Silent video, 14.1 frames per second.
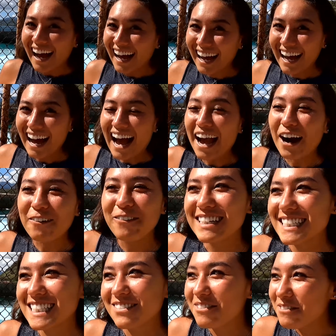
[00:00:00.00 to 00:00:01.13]
do you think i hope
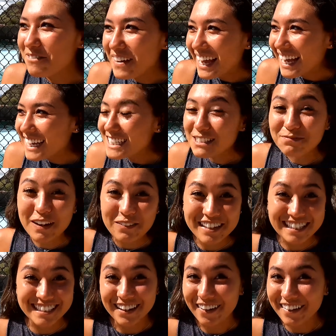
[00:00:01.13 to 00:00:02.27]
we see some fish
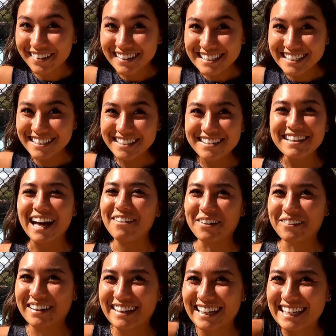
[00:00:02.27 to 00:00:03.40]
maybe a turtle too that'll
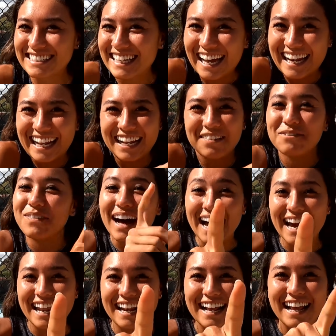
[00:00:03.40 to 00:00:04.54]
be really exciting
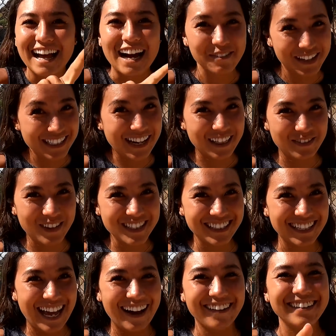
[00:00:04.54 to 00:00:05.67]
but i'm gonna set the
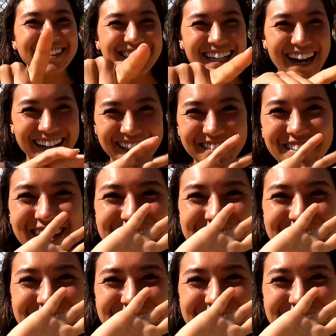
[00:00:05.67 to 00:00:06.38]
music now start the